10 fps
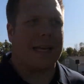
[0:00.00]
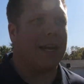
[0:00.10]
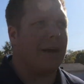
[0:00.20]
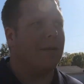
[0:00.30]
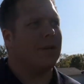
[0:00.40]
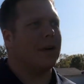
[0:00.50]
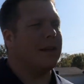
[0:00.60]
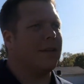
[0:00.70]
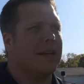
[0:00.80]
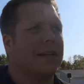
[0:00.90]
to get out or
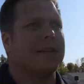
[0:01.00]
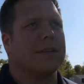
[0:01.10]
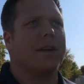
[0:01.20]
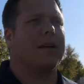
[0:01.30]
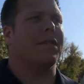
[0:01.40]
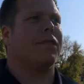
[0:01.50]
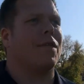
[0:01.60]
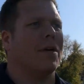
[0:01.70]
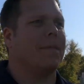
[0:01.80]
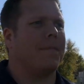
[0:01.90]
even in its current
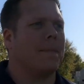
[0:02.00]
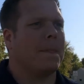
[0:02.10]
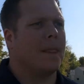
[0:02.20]
form.